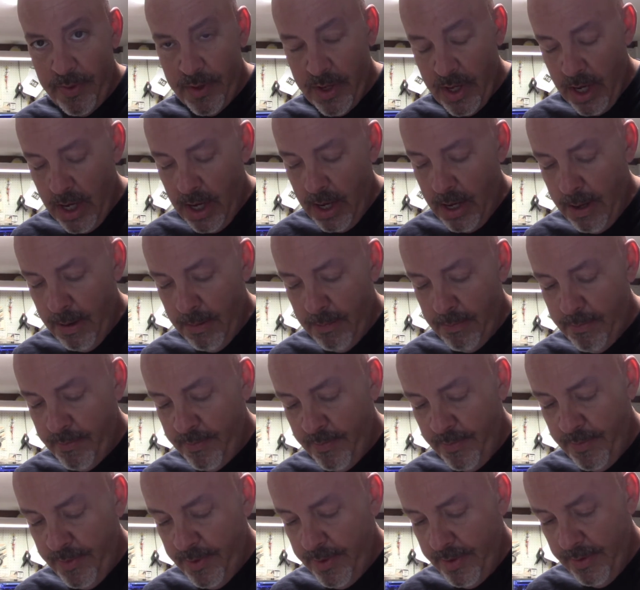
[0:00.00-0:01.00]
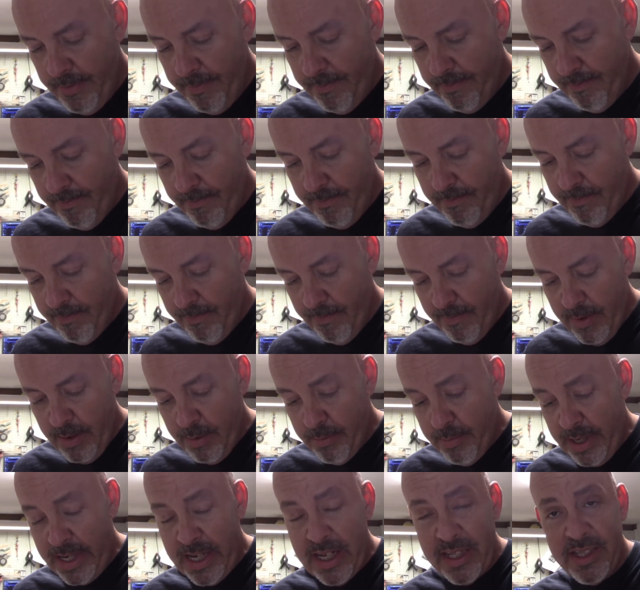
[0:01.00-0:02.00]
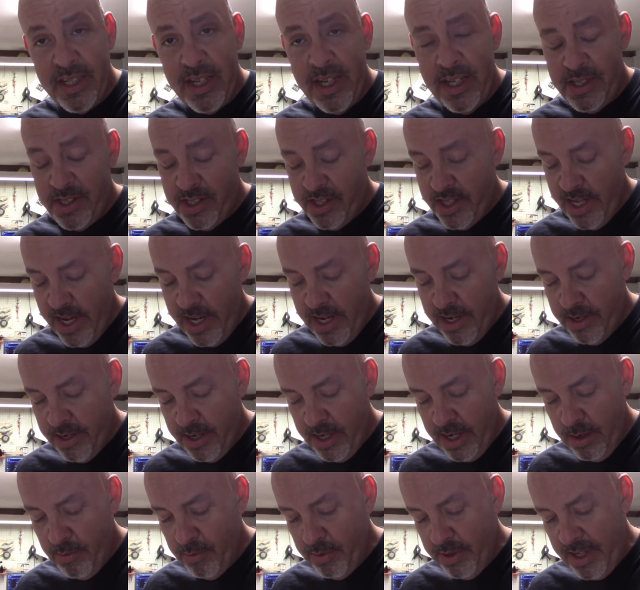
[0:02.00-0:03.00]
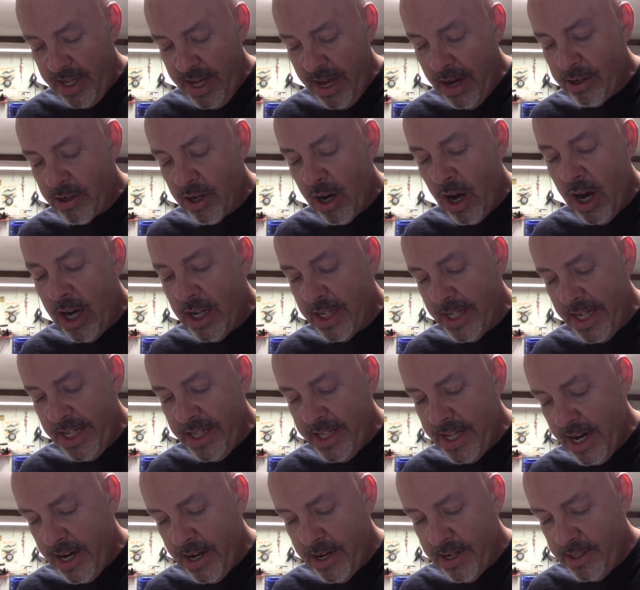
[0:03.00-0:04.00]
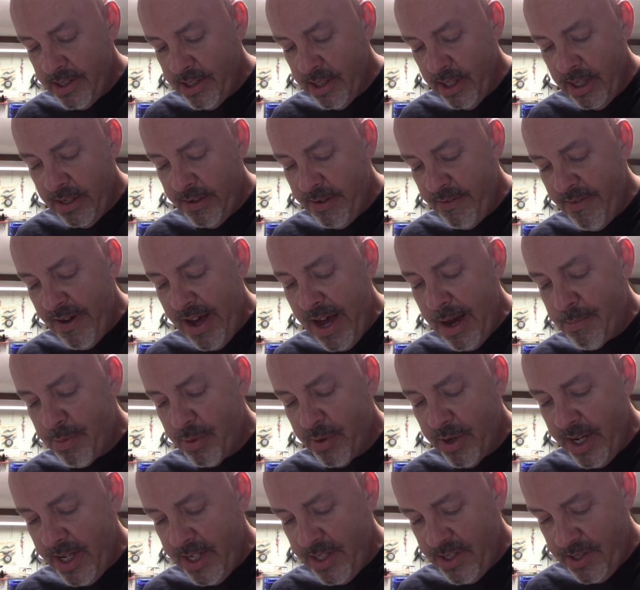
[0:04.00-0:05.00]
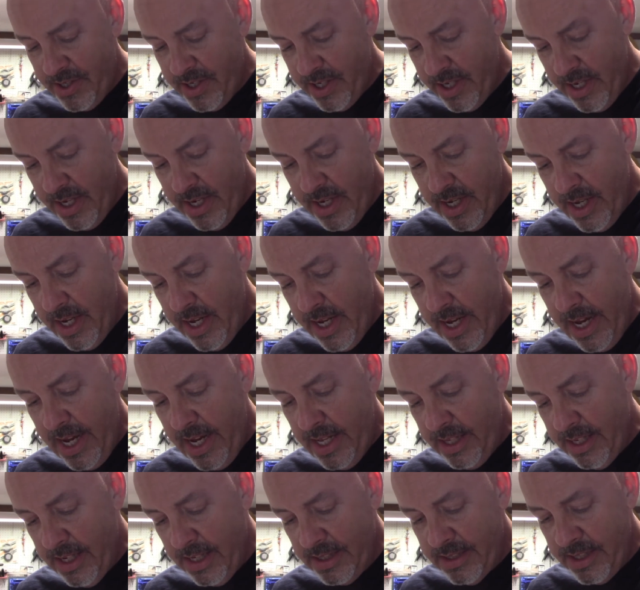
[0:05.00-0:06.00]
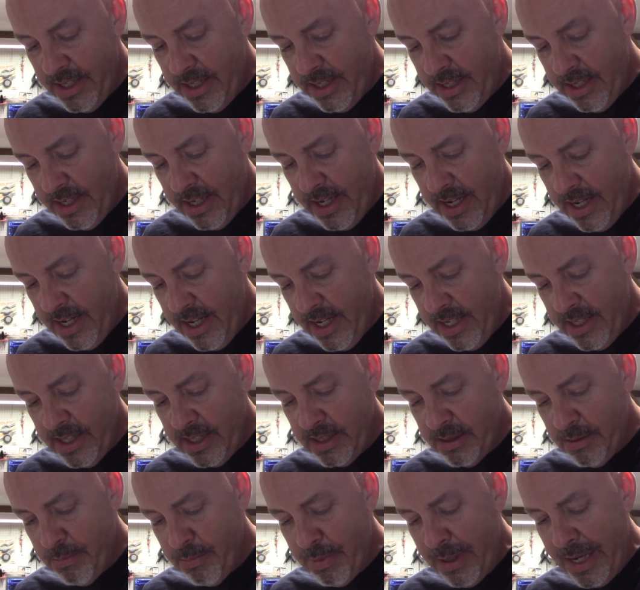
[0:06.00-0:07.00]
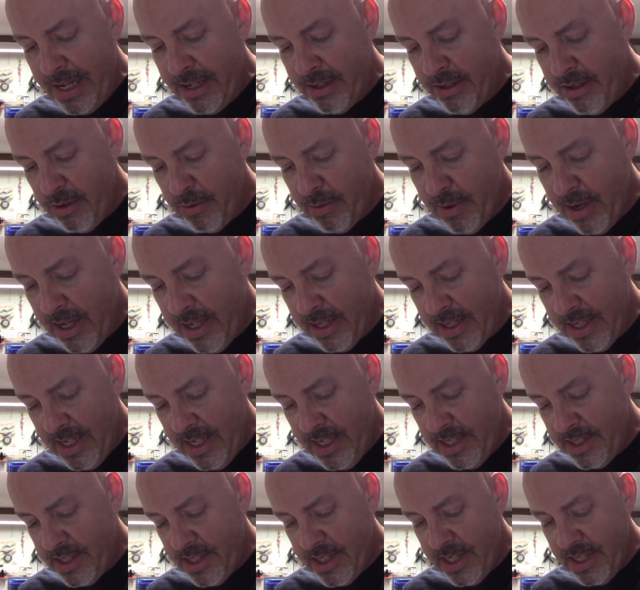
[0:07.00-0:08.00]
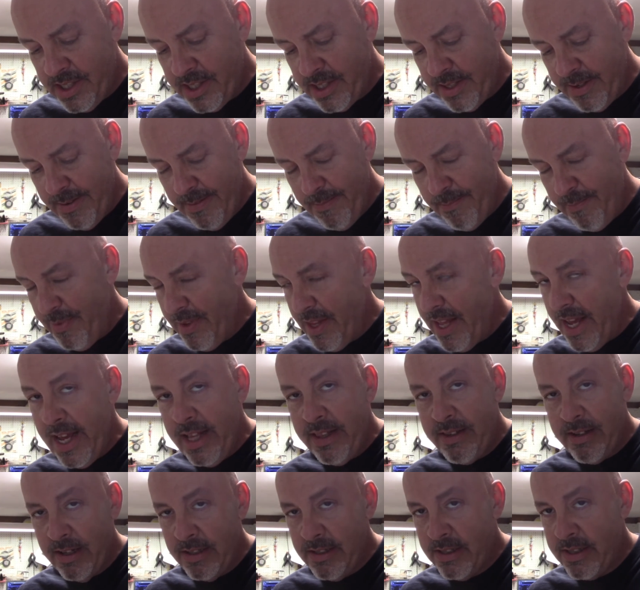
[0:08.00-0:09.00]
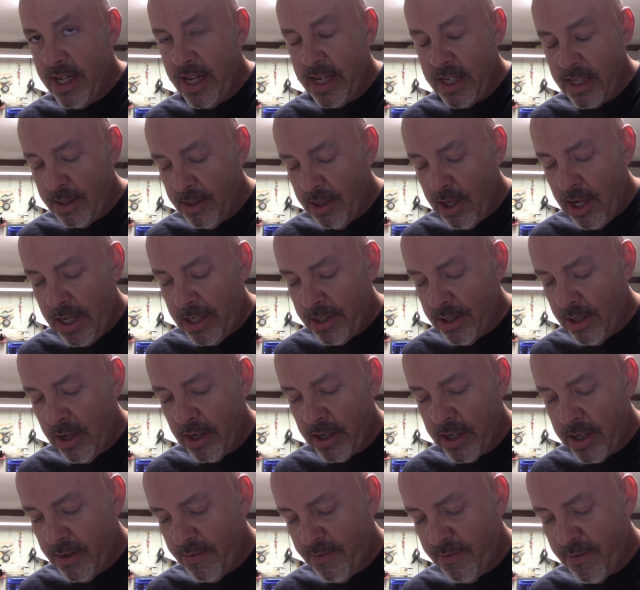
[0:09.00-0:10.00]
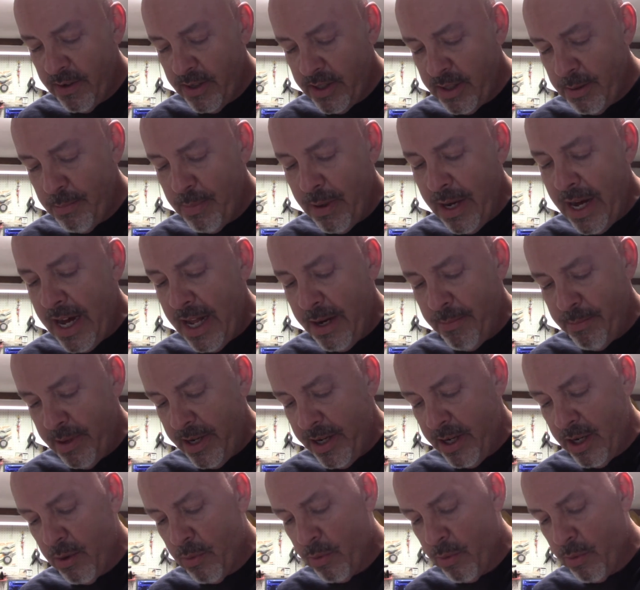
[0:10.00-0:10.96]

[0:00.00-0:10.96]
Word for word: um, because it's thin and with the alcohol in there until it evaporates it doesn't uh, it doesn't bond too well. It's this it does take a lot longer for it to bond but it'll